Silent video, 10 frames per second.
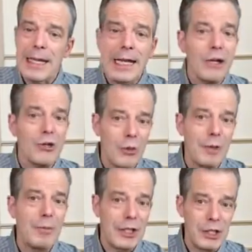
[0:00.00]
here's
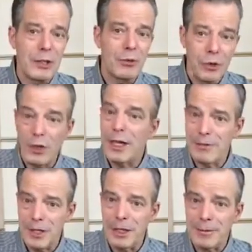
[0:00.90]
what Big Jim could
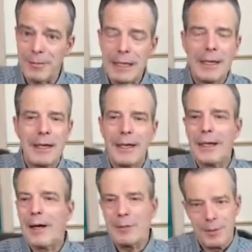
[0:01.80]
have done. And
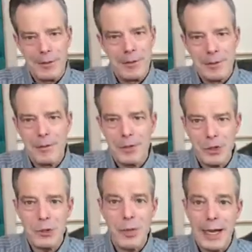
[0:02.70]
now,
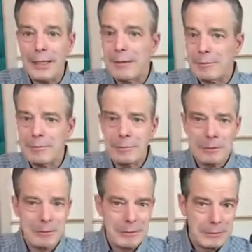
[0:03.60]
this is back in
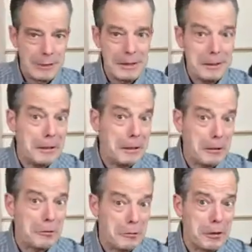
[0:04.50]

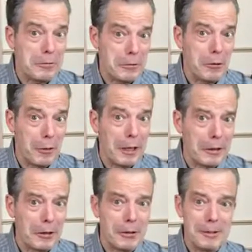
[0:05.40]
1983, a little while
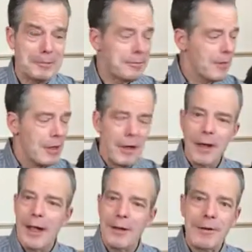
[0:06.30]
ago, huh?
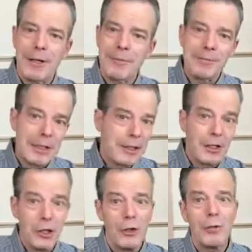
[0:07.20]
And, uh,
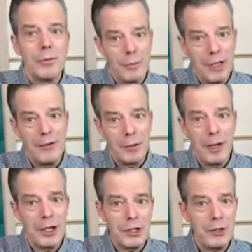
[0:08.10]
you know, behavior
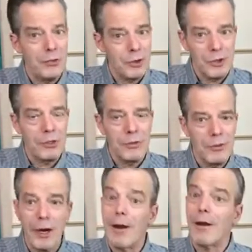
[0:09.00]
medicine was
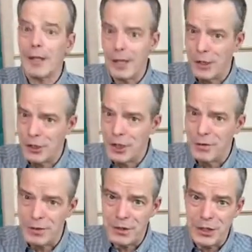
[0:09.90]
hardly in its
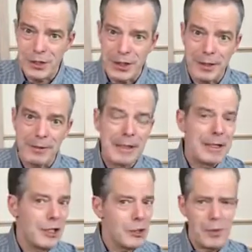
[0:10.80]
infancy then.
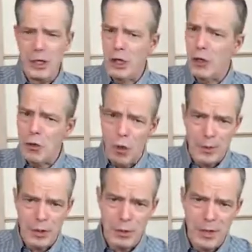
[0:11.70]
There's been an
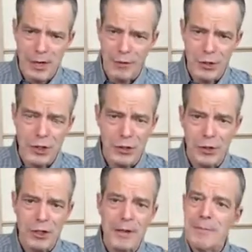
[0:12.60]
enormous amount of
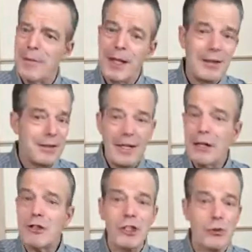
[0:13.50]
research. And
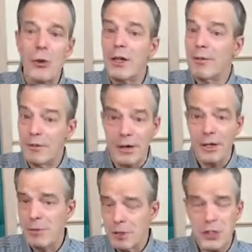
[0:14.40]
here's just one of the
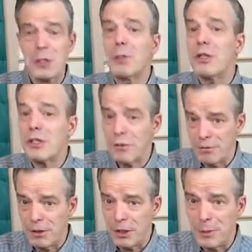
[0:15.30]
very simplest
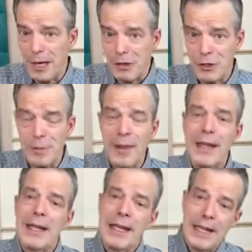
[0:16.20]
fundamentals
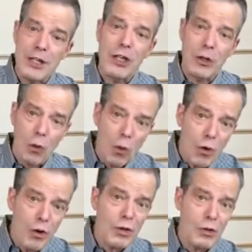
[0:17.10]
is in
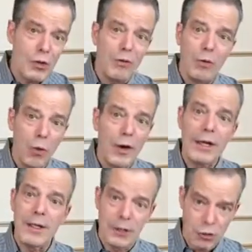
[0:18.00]
order to
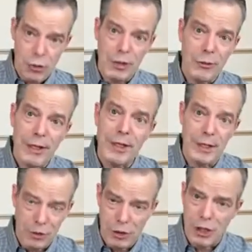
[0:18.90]
avoid triggering
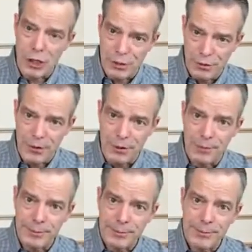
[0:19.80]
a dog's fear,